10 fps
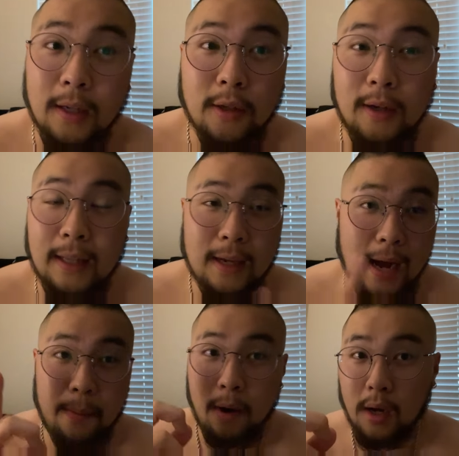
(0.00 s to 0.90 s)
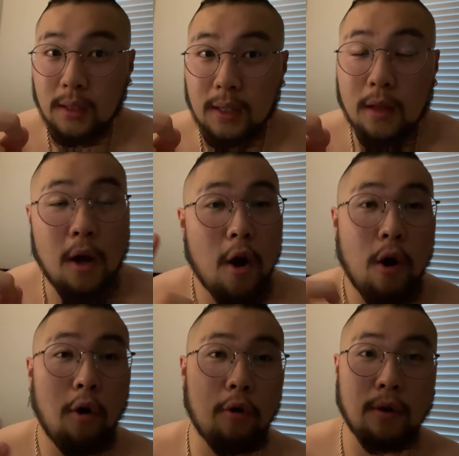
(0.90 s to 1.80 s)
So either I'm haunted
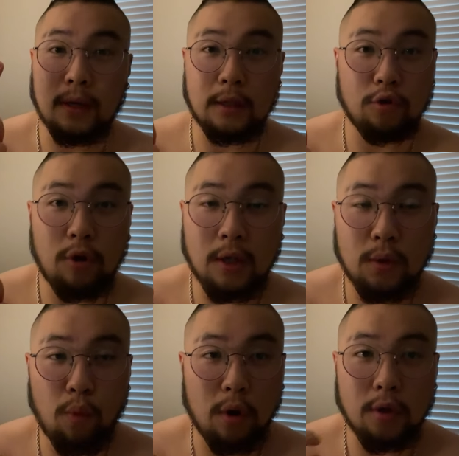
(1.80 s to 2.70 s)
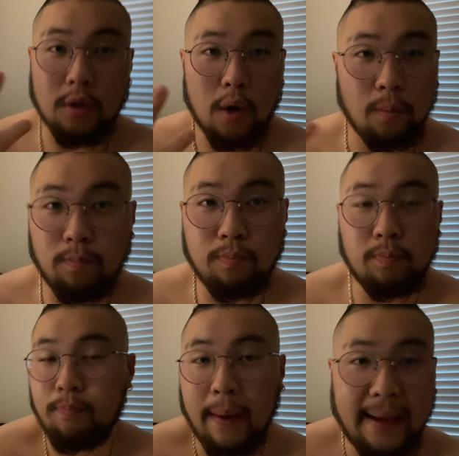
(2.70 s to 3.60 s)
or the construction workers are
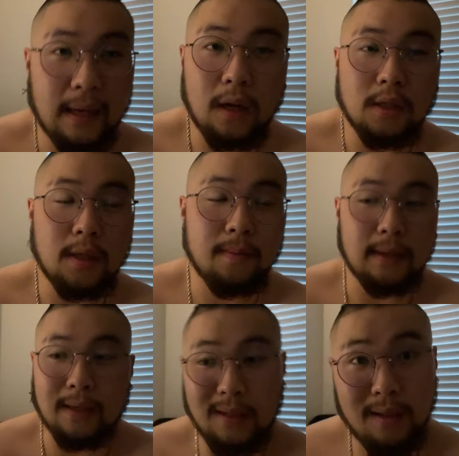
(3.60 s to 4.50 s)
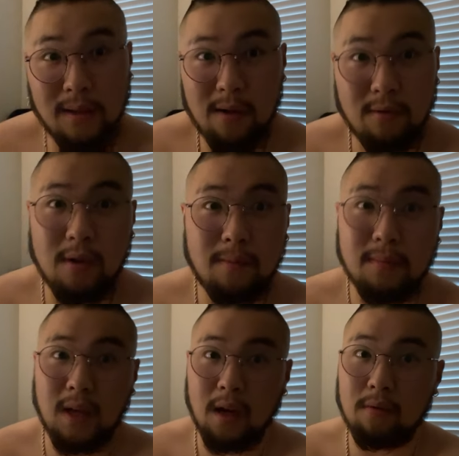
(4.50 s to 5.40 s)
banging on something because I don't know, I'm
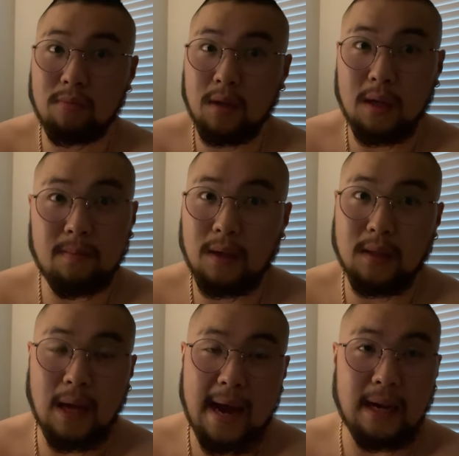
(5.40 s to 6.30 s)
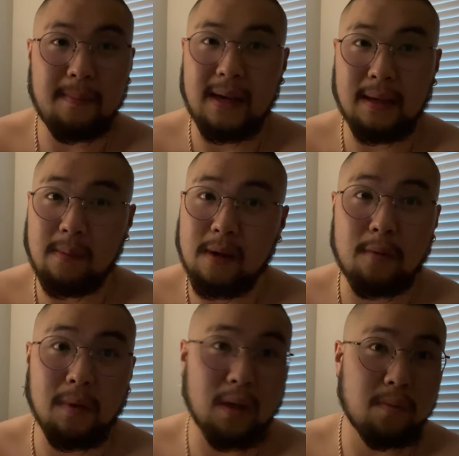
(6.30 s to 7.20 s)
scared, bro. I might die. I might I might go
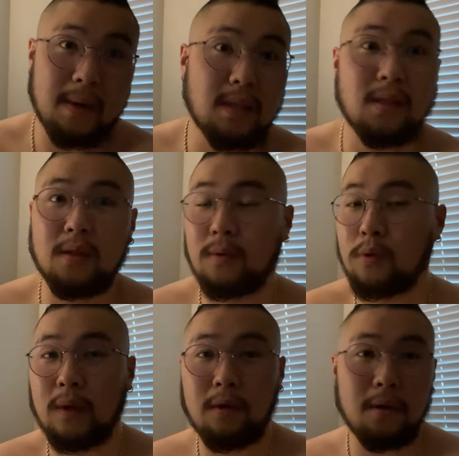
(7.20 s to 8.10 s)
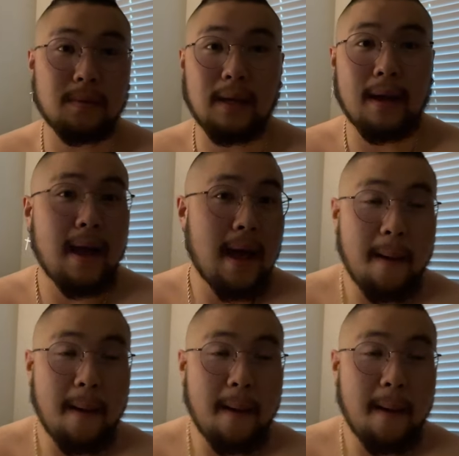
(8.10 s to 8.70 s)
meet up with my sister real quick, you know what I'm saying?